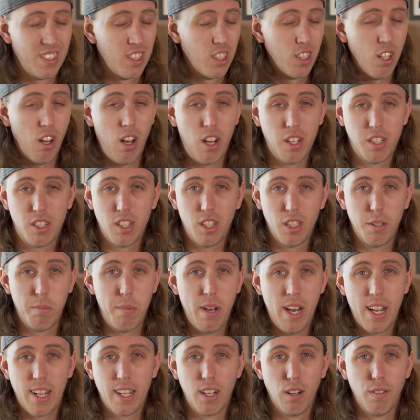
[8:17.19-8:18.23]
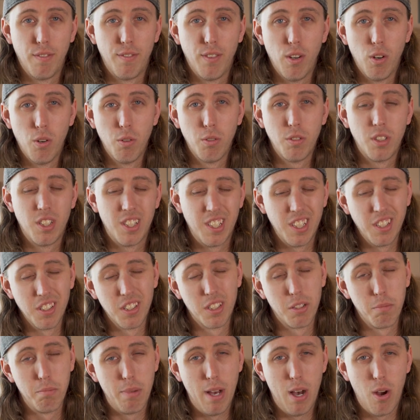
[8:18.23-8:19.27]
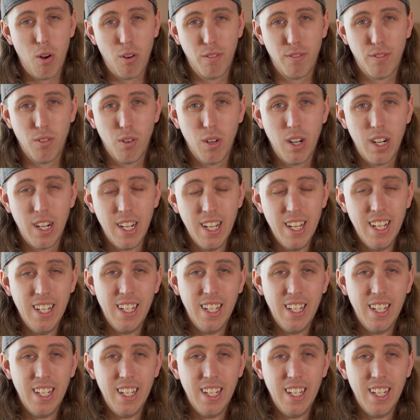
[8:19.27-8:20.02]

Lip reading: Toss it on the back of your phone, steal some power for it,